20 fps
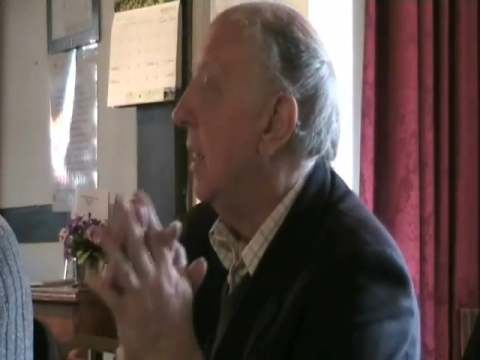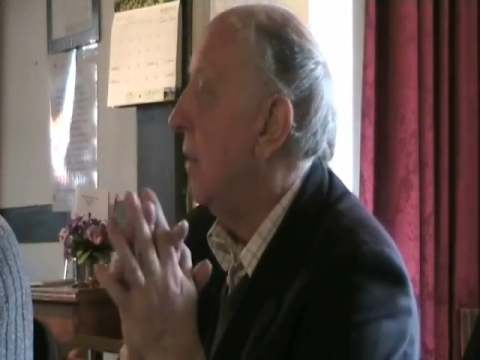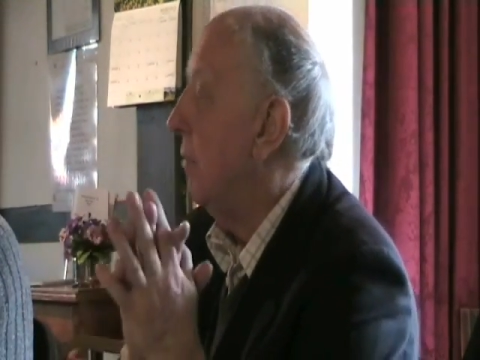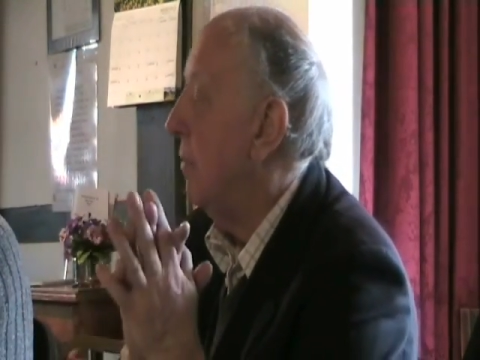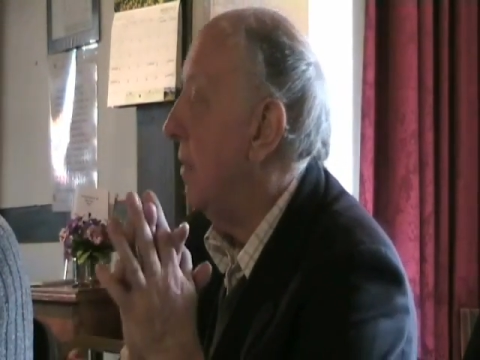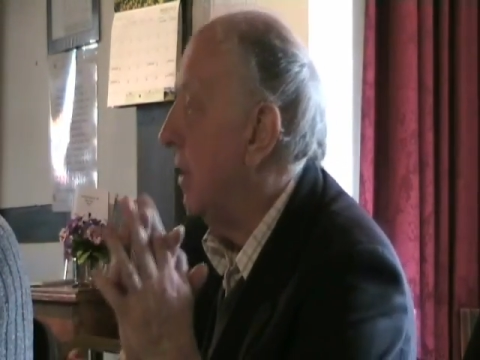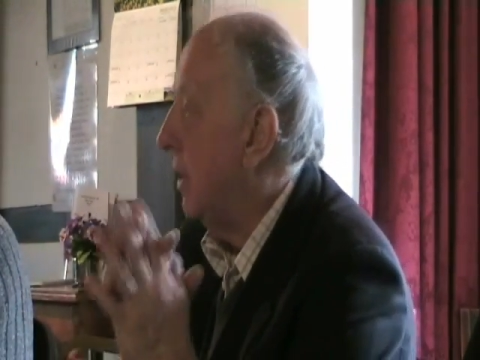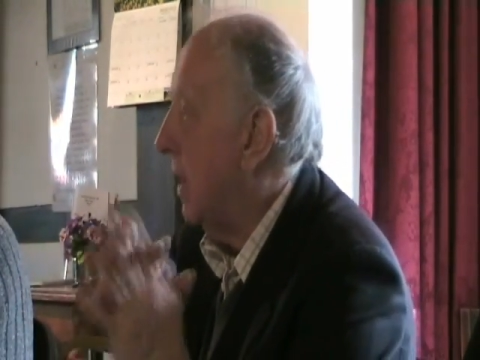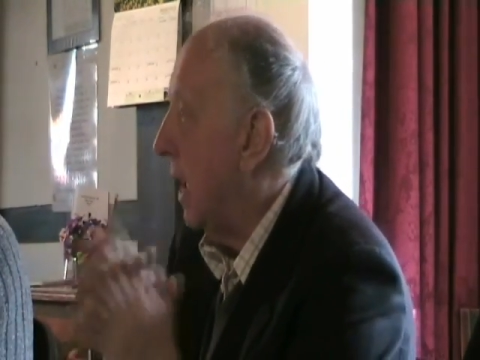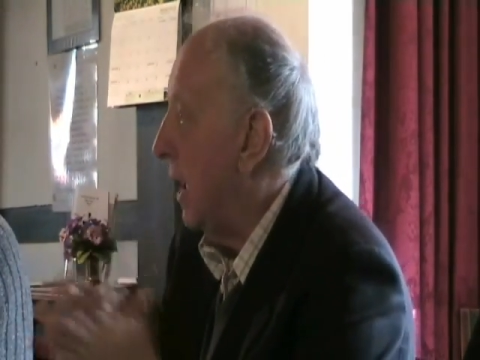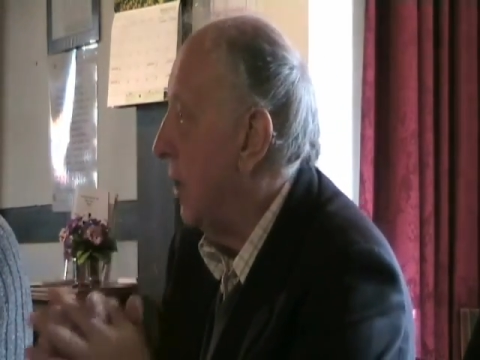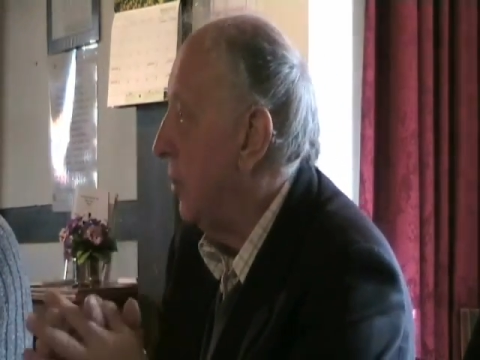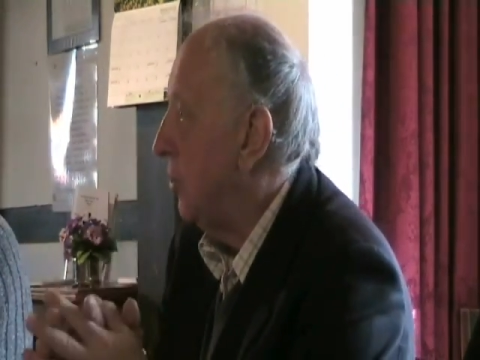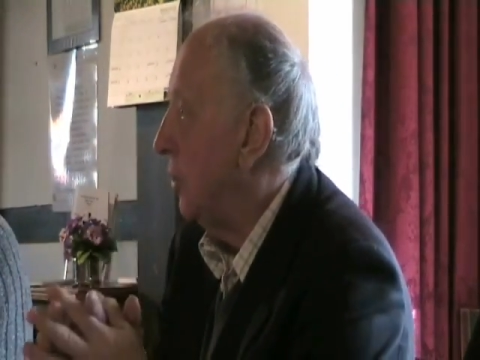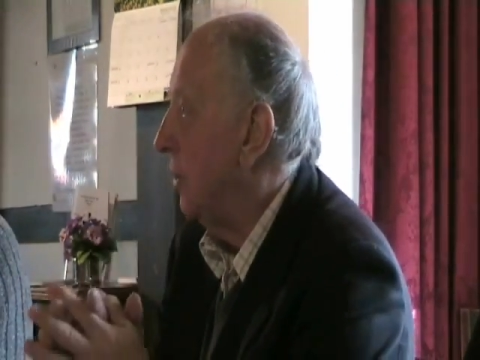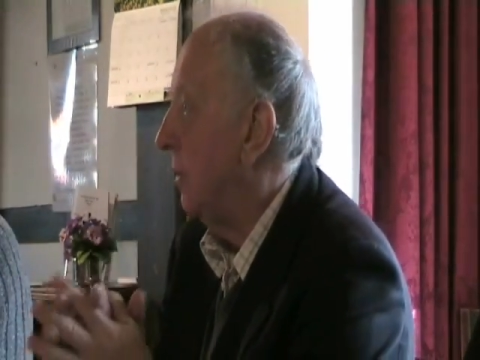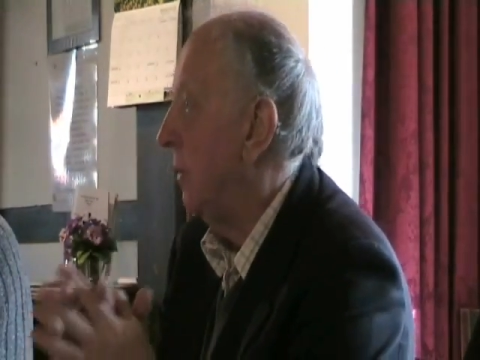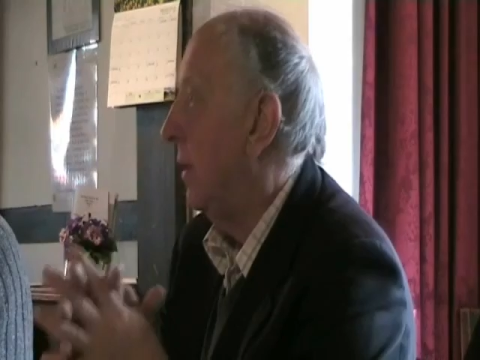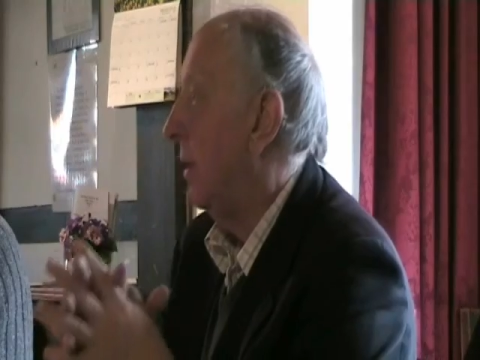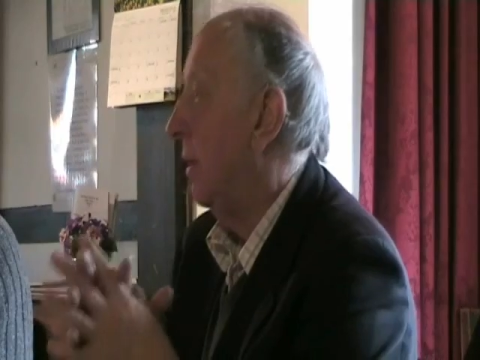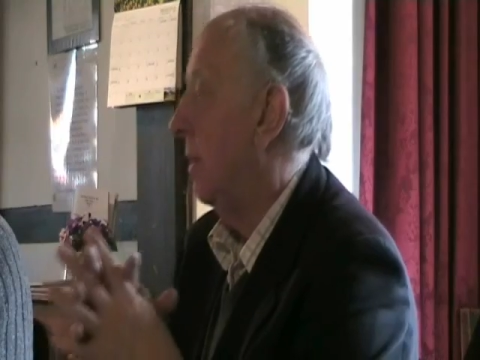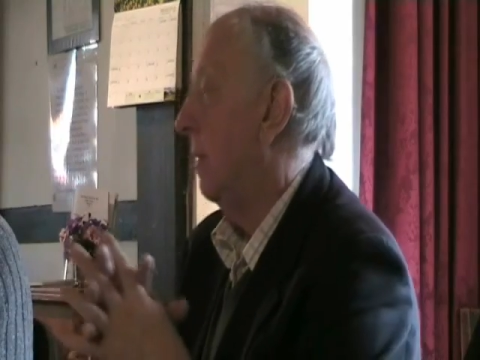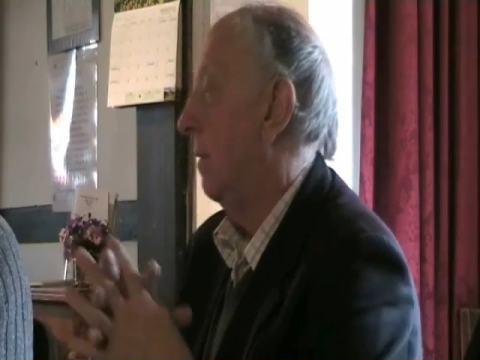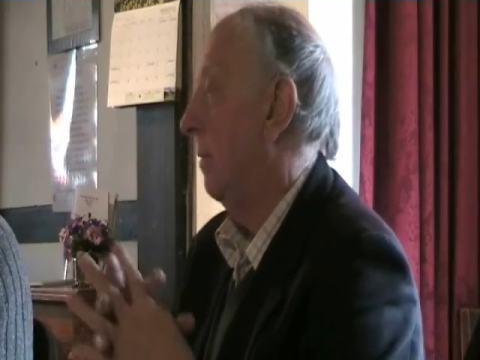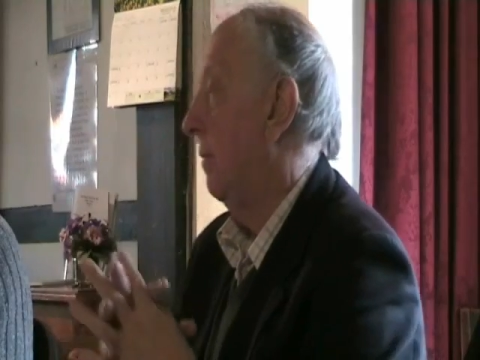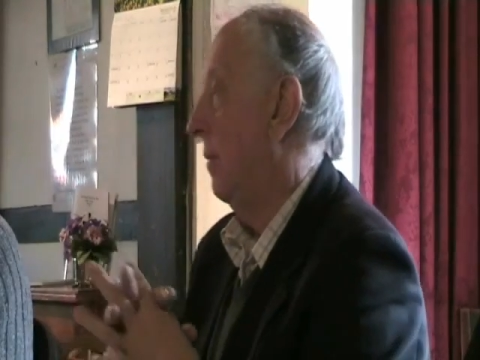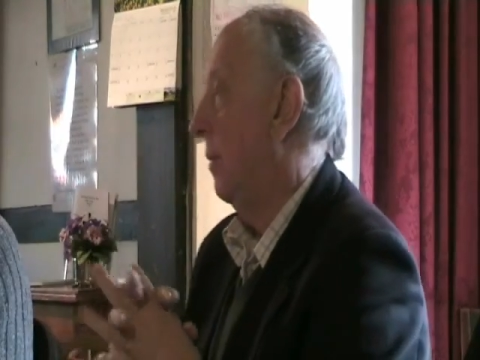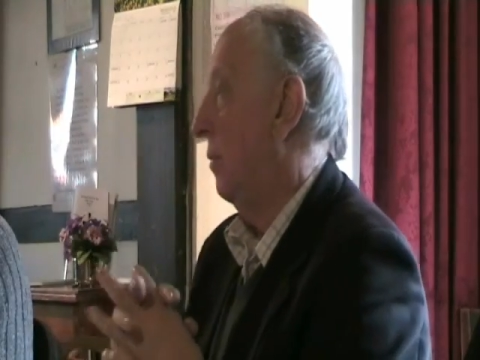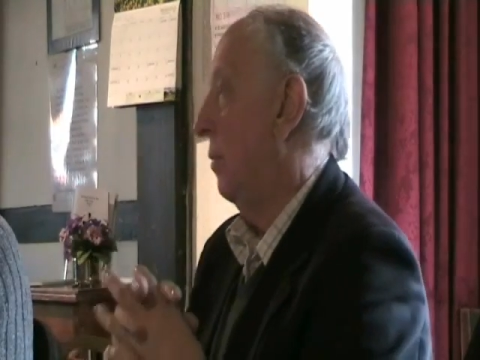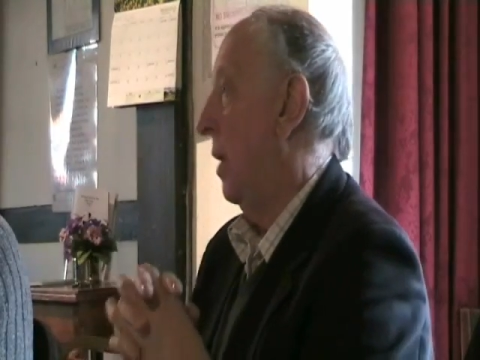irrigation
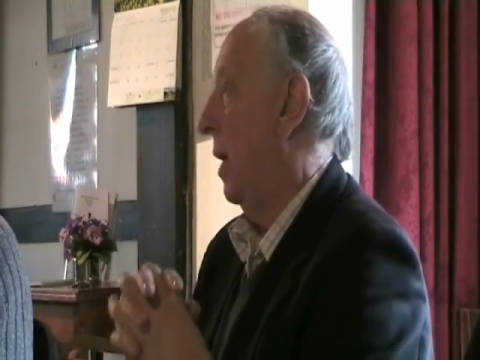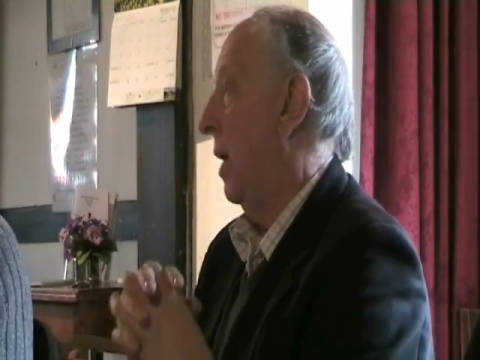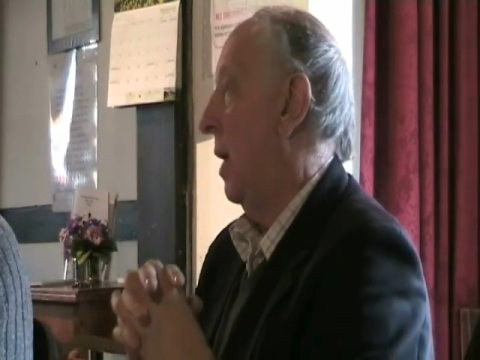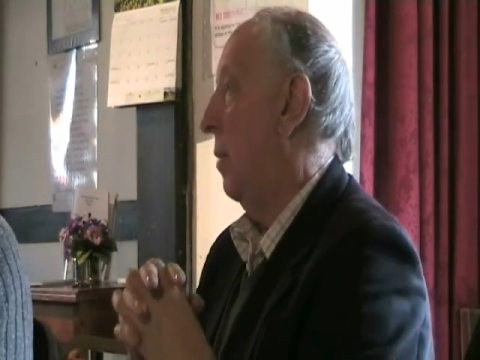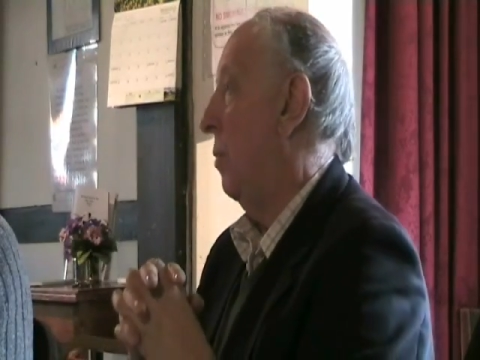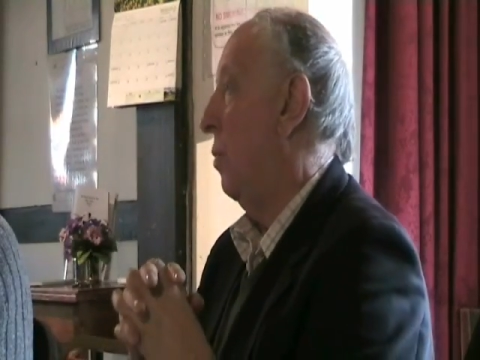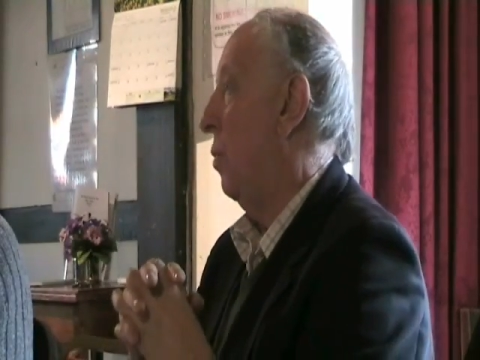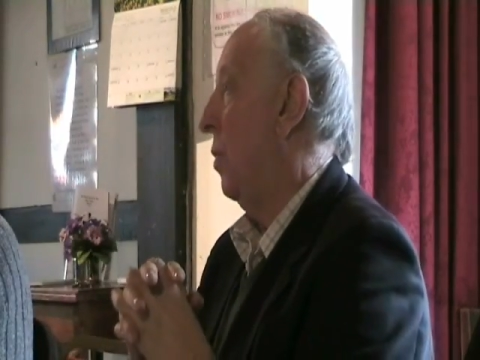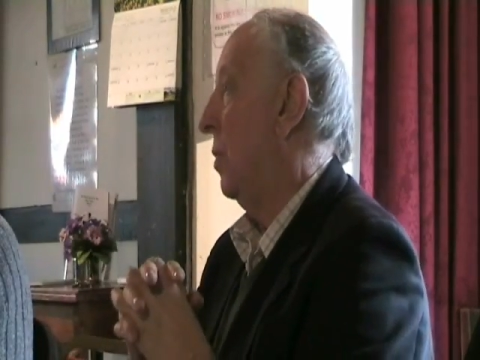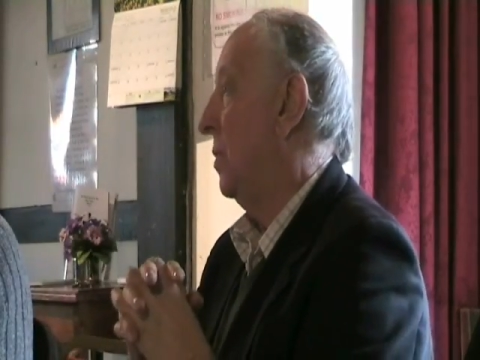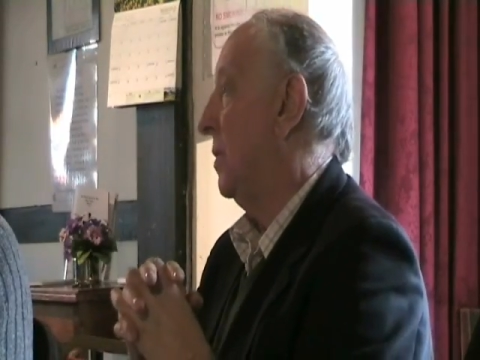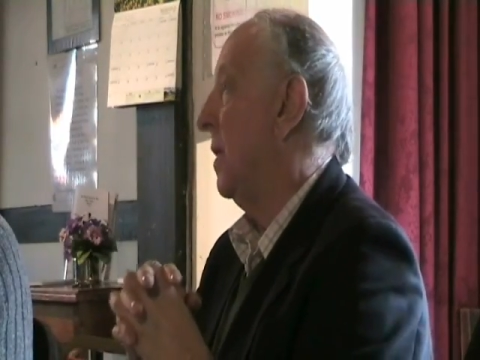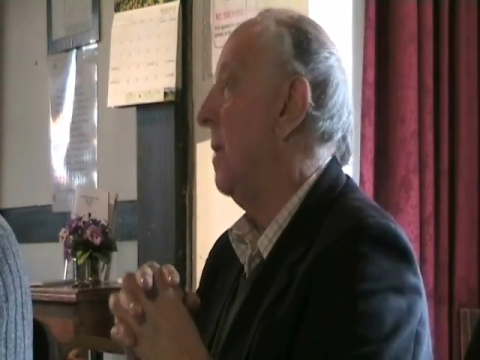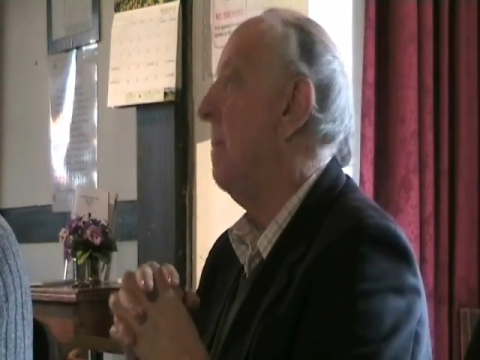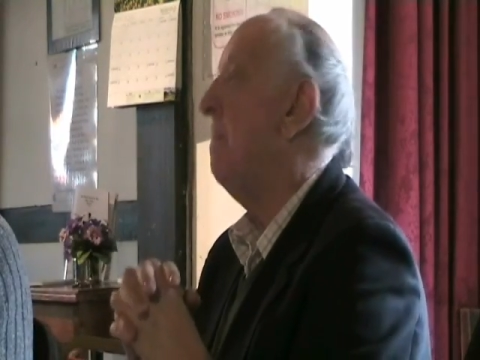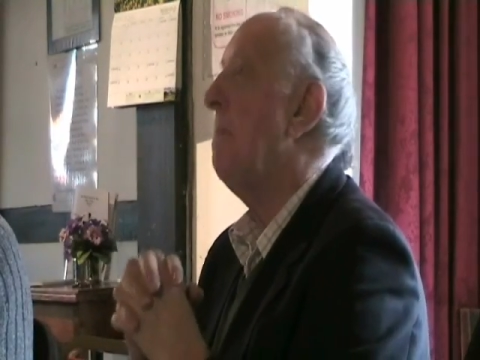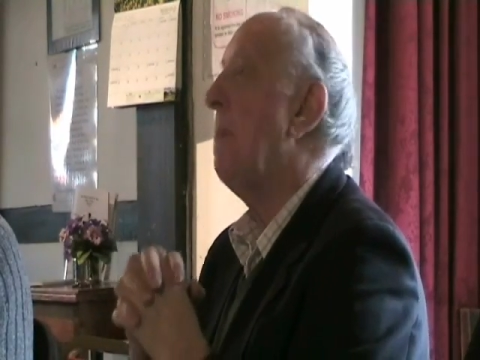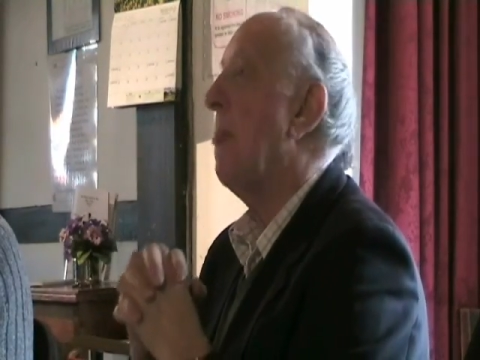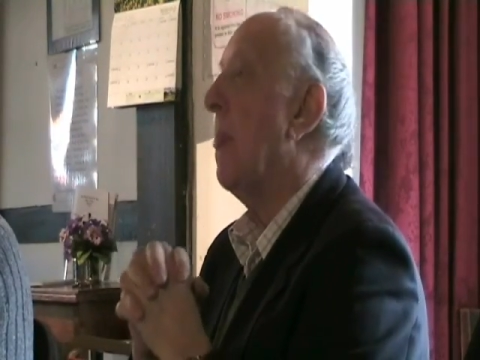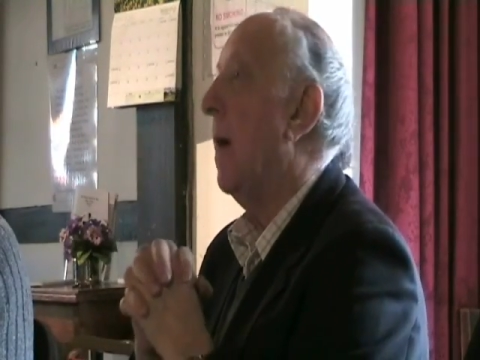water,